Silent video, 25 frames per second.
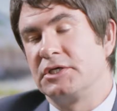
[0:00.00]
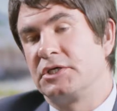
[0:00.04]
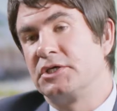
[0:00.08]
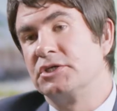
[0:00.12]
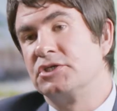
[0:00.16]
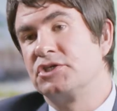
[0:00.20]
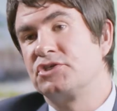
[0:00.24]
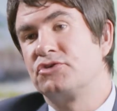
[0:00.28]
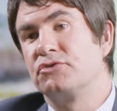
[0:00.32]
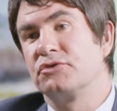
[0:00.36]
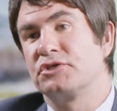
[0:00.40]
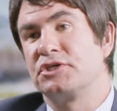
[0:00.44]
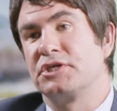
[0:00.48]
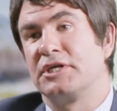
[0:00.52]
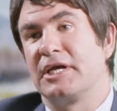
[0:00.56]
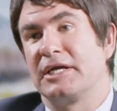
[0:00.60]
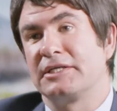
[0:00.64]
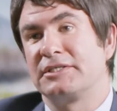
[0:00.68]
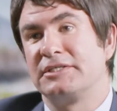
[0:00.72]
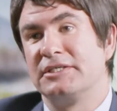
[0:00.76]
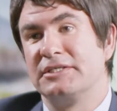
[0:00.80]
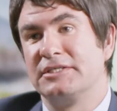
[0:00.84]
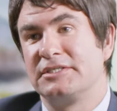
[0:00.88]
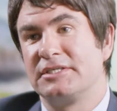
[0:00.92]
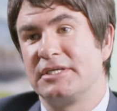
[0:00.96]
Construction
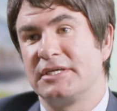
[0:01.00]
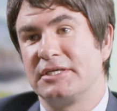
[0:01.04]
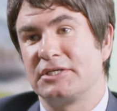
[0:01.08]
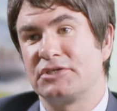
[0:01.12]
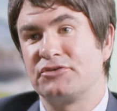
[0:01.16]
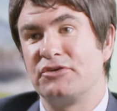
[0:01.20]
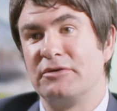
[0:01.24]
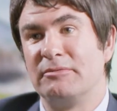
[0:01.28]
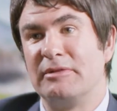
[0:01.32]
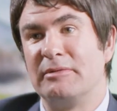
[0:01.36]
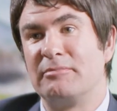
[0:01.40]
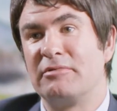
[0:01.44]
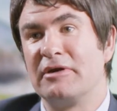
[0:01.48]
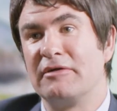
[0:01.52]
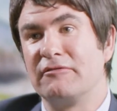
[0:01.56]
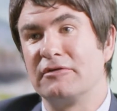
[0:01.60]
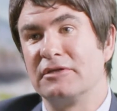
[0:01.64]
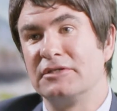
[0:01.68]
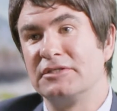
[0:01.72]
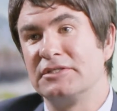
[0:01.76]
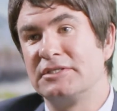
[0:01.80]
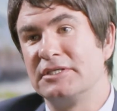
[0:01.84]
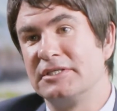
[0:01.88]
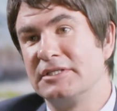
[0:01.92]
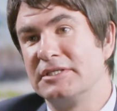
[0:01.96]
Act is extremely
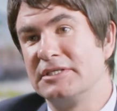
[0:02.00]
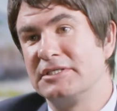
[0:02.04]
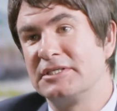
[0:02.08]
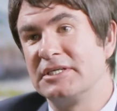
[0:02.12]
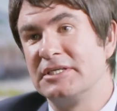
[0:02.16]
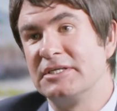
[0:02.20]
prevalent in this